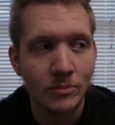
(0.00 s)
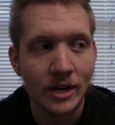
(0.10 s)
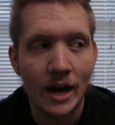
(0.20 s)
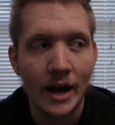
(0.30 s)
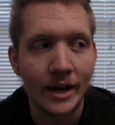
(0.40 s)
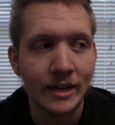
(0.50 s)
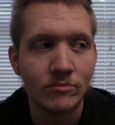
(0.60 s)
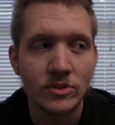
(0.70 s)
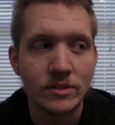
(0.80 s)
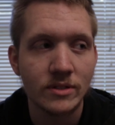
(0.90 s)
but I am
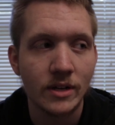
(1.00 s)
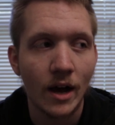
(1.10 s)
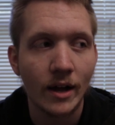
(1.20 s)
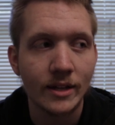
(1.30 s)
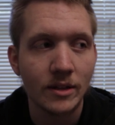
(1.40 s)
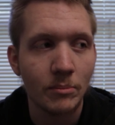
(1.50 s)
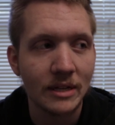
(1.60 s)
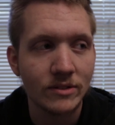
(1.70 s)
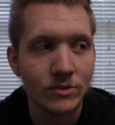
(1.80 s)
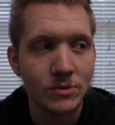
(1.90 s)
just not in the
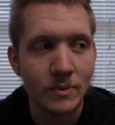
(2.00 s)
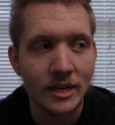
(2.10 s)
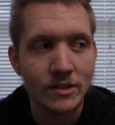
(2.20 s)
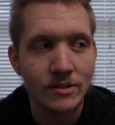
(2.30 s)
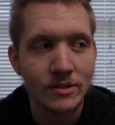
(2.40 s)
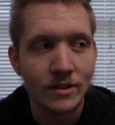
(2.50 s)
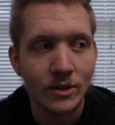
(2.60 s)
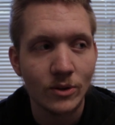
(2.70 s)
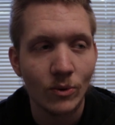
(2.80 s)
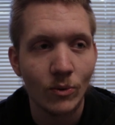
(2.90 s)
mental space
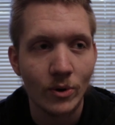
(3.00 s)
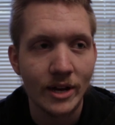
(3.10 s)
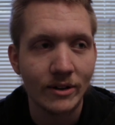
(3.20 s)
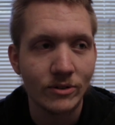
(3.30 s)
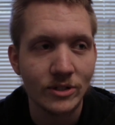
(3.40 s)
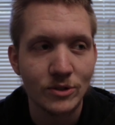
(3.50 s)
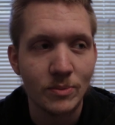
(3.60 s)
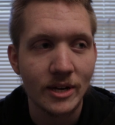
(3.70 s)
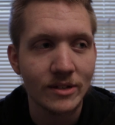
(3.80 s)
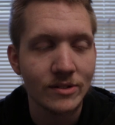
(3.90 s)
or energy
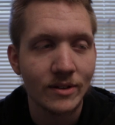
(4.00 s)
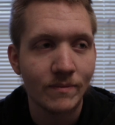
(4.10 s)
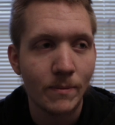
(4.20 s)
space.